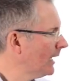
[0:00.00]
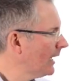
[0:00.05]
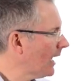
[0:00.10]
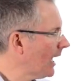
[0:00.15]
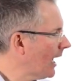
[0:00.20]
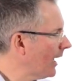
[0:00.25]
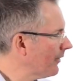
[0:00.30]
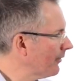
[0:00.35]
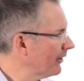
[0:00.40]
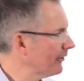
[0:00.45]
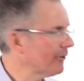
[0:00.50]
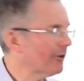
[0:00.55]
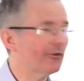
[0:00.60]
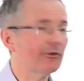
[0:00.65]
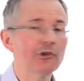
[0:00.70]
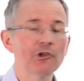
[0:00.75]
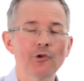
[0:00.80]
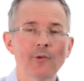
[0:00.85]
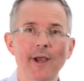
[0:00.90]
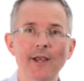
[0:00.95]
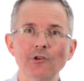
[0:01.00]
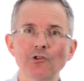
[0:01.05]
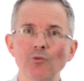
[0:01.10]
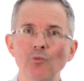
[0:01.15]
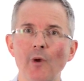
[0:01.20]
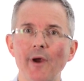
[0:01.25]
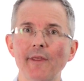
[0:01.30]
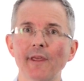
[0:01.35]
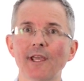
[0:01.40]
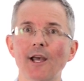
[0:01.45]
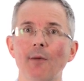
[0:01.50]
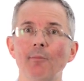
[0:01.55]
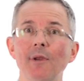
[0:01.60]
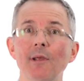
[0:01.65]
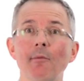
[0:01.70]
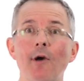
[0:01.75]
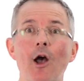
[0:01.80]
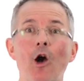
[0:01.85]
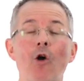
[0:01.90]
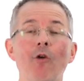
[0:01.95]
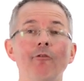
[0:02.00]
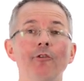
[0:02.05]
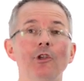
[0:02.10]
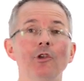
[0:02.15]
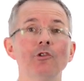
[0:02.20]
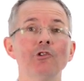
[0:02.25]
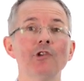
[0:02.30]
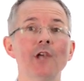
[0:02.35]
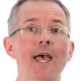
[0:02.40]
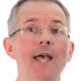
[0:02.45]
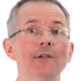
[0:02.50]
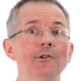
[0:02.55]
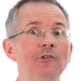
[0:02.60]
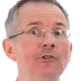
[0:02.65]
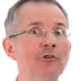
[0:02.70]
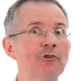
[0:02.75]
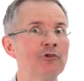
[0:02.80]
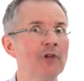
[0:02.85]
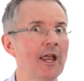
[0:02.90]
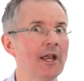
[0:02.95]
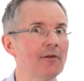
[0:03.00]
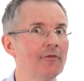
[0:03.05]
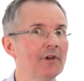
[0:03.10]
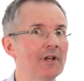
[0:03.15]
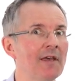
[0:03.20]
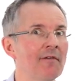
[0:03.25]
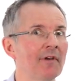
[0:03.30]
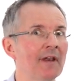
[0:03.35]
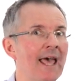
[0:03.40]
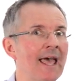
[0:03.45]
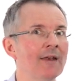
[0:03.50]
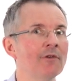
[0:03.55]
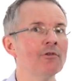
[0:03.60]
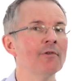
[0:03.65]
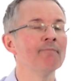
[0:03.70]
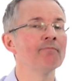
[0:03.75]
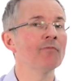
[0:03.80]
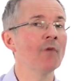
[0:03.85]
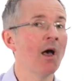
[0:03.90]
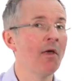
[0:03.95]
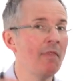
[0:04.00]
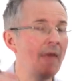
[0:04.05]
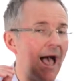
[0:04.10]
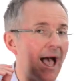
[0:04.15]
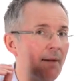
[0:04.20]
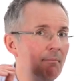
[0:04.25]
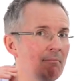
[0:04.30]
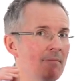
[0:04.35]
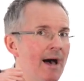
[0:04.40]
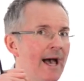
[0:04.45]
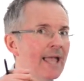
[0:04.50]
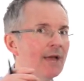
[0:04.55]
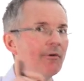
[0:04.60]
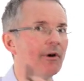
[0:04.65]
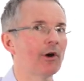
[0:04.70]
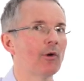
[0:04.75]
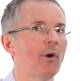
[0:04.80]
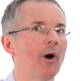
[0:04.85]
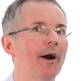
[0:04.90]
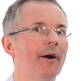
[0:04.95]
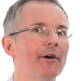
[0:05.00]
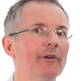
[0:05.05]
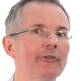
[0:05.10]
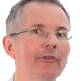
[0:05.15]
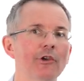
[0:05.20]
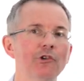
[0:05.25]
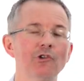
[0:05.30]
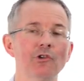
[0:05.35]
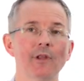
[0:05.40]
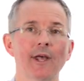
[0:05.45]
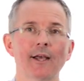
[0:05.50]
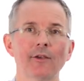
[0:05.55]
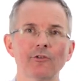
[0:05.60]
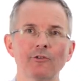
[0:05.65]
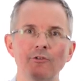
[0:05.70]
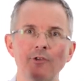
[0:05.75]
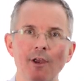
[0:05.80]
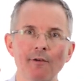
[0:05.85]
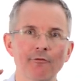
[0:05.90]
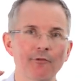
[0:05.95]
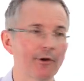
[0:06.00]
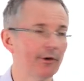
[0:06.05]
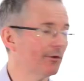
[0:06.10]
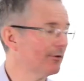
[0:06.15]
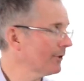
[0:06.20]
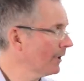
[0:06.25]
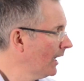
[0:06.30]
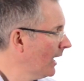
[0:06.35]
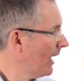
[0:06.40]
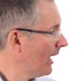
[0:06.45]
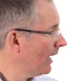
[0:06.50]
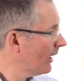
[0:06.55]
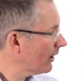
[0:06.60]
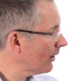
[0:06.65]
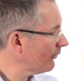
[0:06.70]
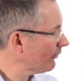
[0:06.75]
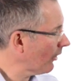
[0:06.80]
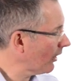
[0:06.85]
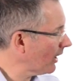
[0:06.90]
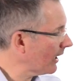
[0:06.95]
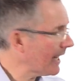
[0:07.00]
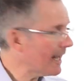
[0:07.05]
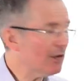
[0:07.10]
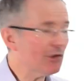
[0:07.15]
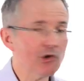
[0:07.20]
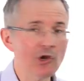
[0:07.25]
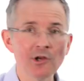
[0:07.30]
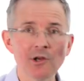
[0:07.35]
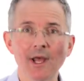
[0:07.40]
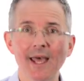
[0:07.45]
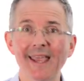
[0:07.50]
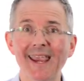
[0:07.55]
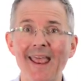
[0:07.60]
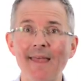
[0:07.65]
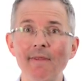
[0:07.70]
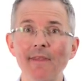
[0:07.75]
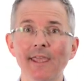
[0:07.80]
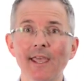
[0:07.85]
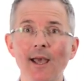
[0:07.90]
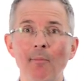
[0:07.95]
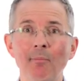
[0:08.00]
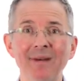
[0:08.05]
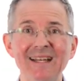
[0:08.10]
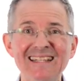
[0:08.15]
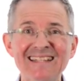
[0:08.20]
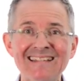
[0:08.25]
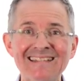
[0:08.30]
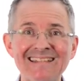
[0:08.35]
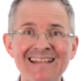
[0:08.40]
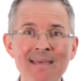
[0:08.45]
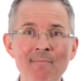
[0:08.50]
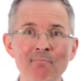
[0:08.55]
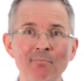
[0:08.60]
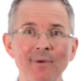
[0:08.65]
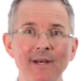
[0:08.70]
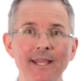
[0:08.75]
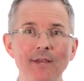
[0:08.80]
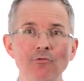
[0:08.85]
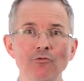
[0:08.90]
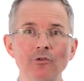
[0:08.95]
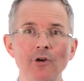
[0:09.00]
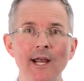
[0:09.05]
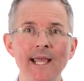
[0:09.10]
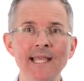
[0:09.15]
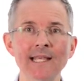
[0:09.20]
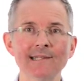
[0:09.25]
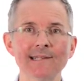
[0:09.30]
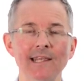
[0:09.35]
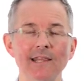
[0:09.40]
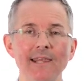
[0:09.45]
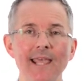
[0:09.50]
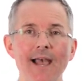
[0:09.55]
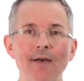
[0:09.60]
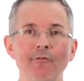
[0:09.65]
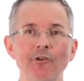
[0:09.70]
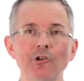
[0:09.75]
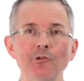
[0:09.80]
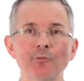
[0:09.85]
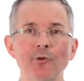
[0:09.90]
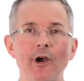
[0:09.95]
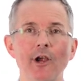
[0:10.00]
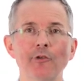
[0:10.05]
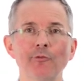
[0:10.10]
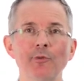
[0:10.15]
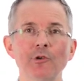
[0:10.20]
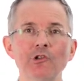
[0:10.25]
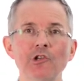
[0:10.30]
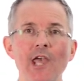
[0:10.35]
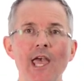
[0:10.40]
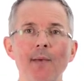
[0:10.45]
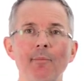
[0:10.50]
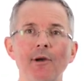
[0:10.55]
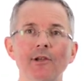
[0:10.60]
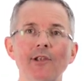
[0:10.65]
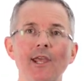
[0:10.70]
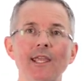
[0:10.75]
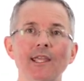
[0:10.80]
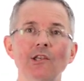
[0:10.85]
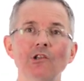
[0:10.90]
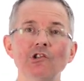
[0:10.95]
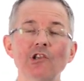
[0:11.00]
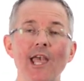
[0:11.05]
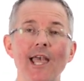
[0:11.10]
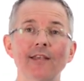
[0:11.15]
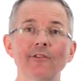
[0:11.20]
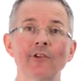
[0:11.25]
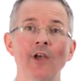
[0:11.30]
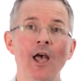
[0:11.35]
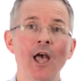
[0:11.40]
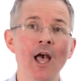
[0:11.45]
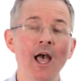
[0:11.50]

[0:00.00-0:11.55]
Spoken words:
There is a situation where the company might offer you shares instead of a dividend, and that may require a decision. That's different. Consolidation, again, the company is simply raising the average price per share by taking shares